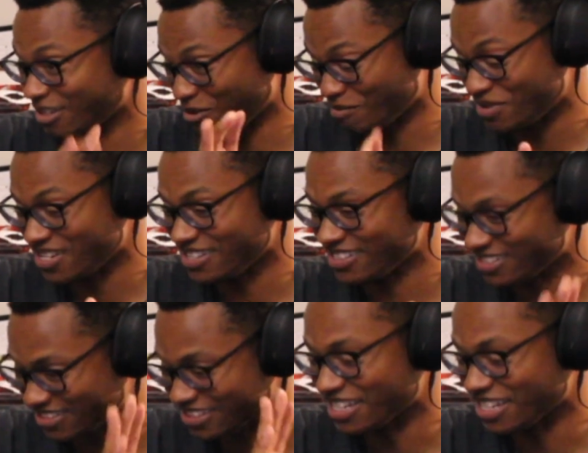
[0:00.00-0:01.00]
OP is
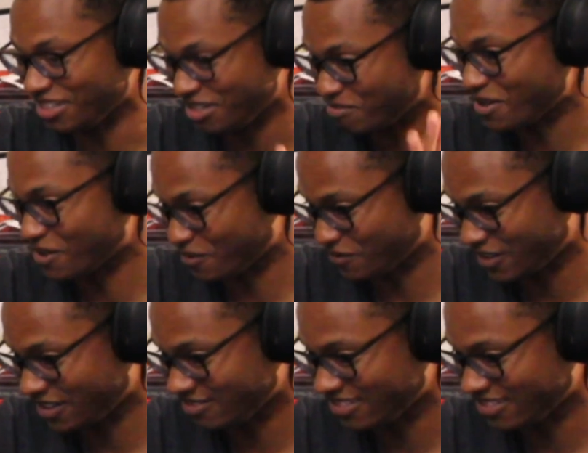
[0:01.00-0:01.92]
slightly a picklefoot.